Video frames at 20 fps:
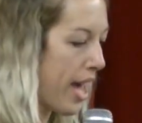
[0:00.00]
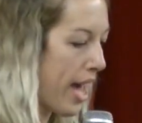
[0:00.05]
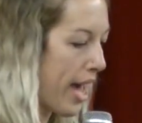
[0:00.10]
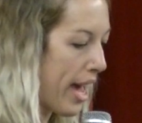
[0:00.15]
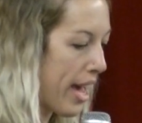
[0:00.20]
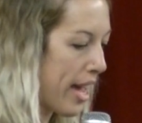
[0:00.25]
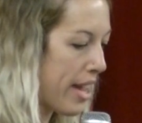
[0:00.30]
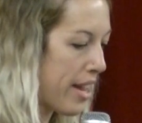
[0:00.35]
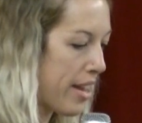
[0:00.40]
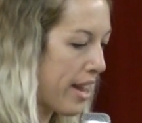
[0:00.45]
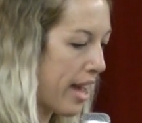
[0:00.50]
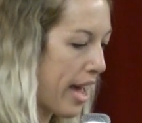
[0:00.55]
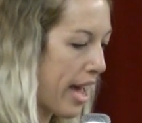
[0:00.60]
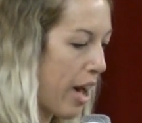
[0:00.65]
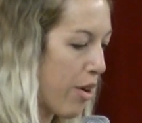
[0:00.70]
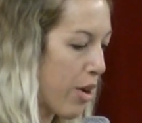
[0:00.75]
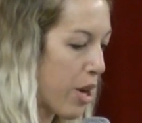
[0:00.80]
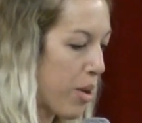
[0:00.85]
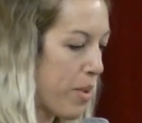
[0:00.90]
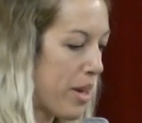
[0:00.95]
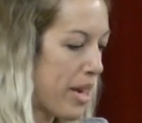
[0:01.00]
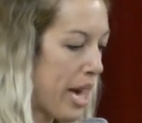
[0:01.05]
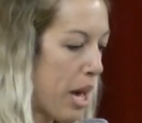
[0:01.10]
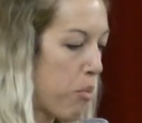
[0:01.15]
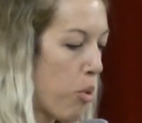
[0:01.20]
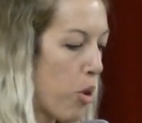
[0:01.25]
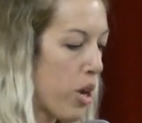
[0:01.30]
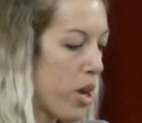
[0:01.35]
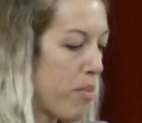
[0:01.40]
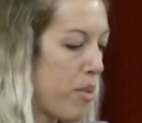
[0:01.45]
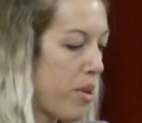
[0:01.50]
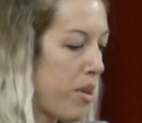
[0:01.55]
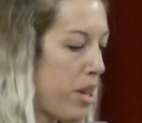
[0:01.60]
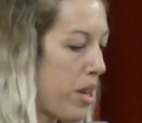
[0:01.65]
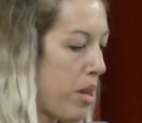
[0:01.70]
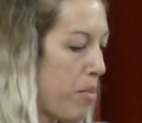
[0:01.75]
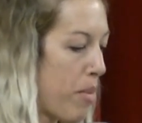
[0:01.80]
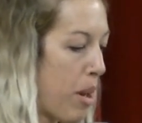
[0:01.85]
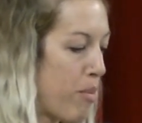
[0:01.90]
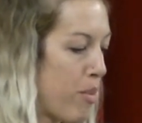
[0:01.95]
And how can we get more
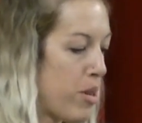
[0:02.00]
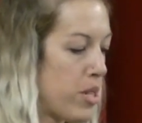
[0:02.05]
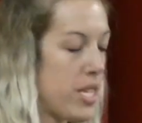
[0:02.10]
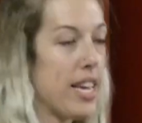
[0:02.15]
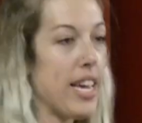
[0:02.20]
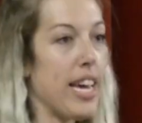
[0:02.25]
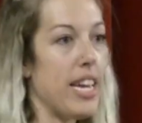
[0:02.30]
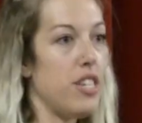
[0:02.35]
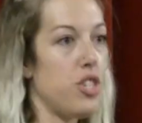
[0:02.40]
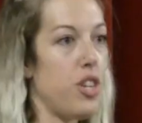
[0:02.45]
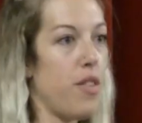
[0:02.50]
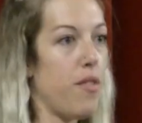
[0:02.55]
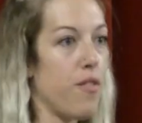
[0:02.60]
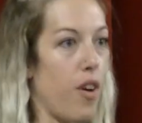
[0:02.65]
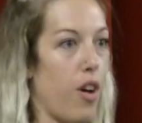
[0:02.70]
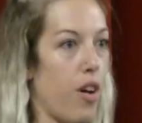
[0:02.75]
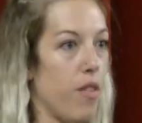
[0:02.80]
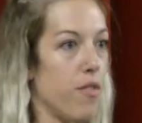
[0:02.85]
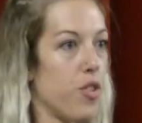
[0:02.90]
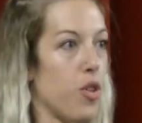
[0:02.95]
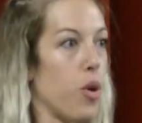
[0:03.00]
community members engaged and involved?